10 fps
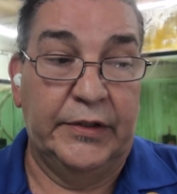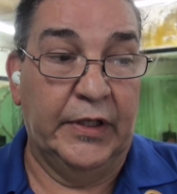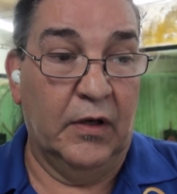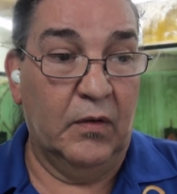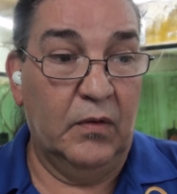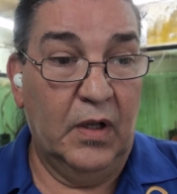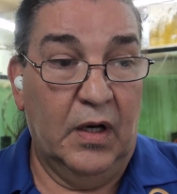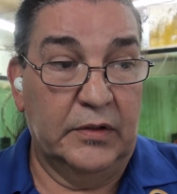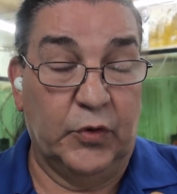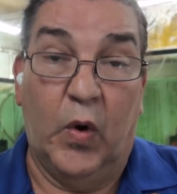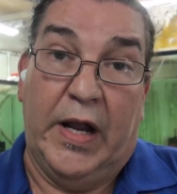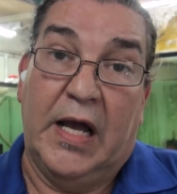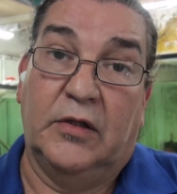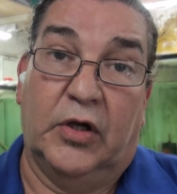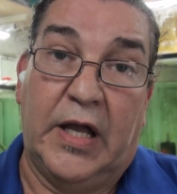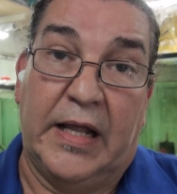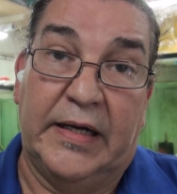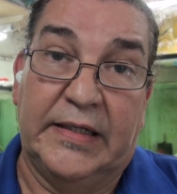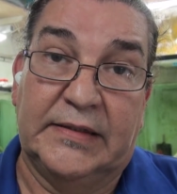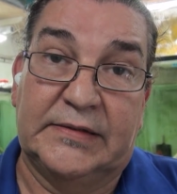You know, the way I look at
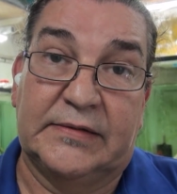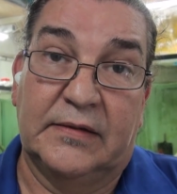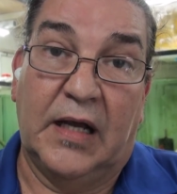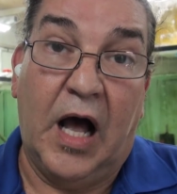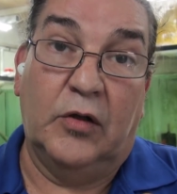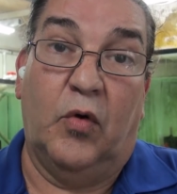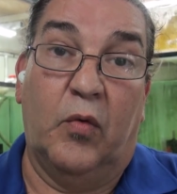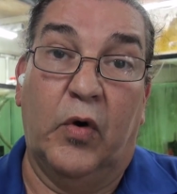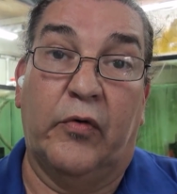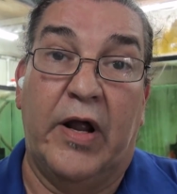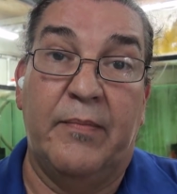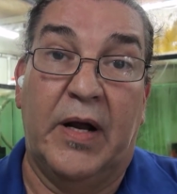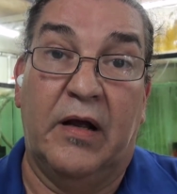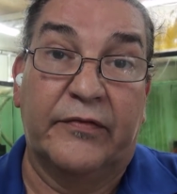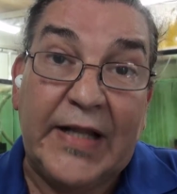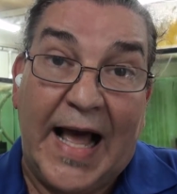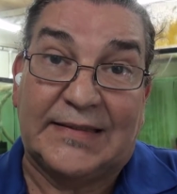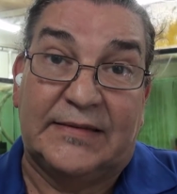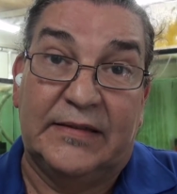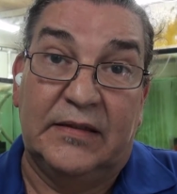it is, how long would grandma have
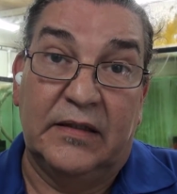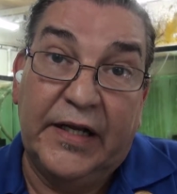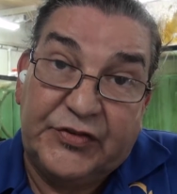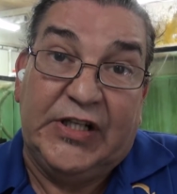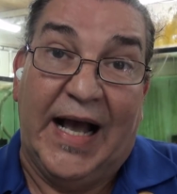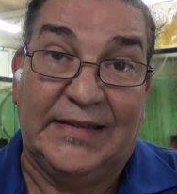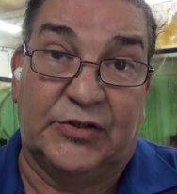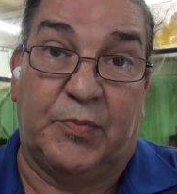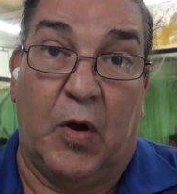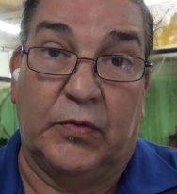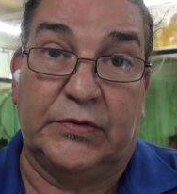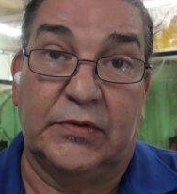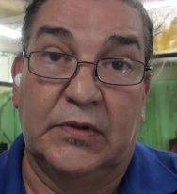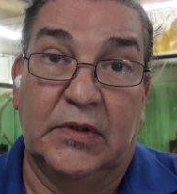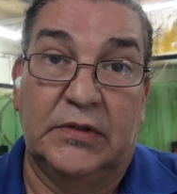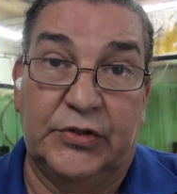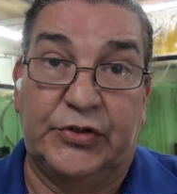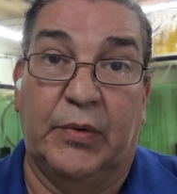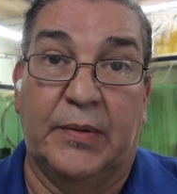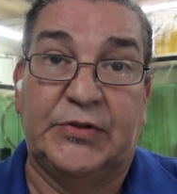lasted if she hadn't smoked? You
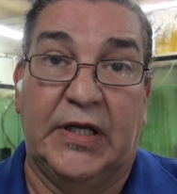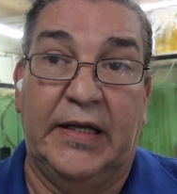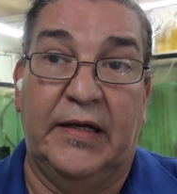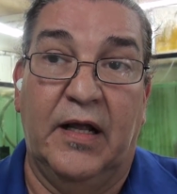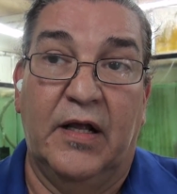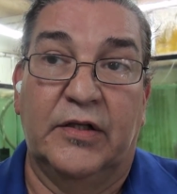see what I'm saying?